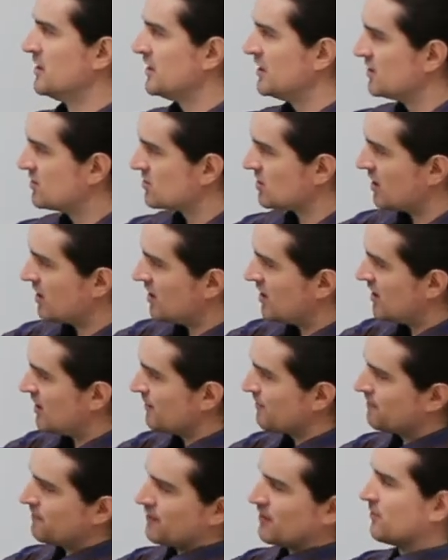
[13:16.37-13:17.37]
it's
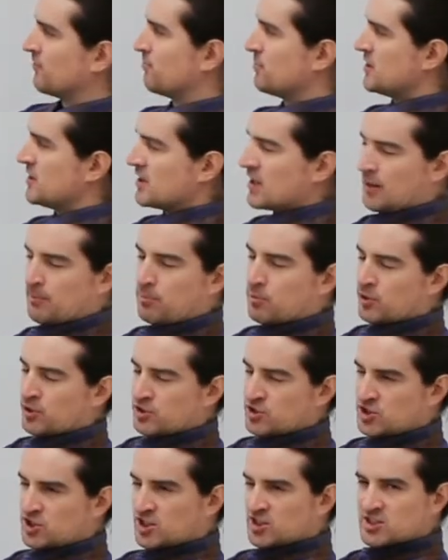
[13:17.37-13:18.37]
off of being
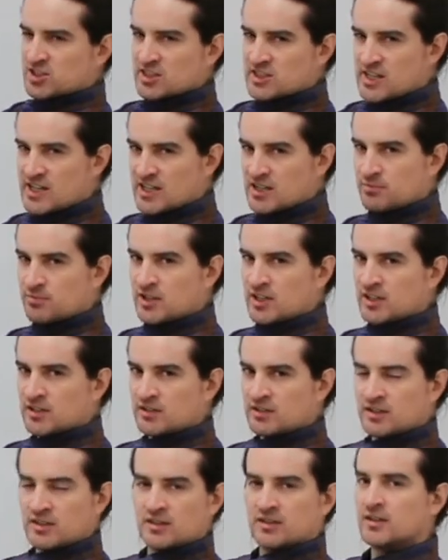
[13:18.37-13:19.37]
upward just a tiny bit,
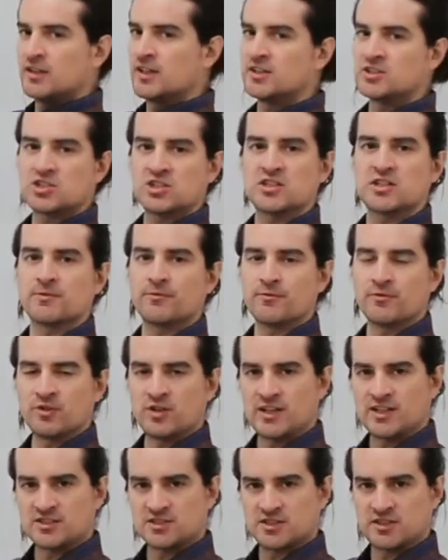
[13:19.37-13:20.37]
it's a different
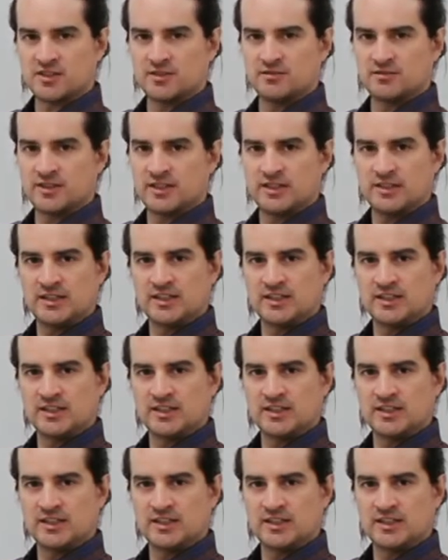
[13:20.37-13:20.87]
velocity, right?